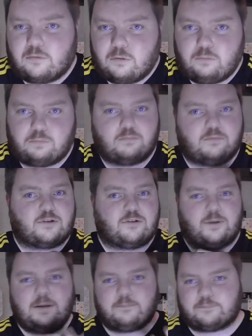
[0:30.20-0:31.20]
Oh,
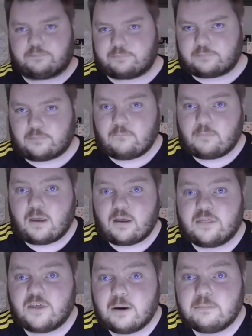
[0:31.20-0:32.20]
excuse me.
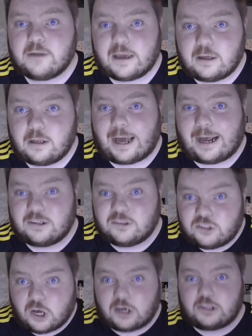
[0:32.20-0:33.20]
Thumbnail and
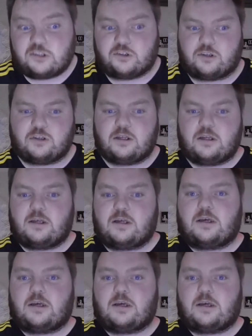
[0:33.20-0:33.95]
title.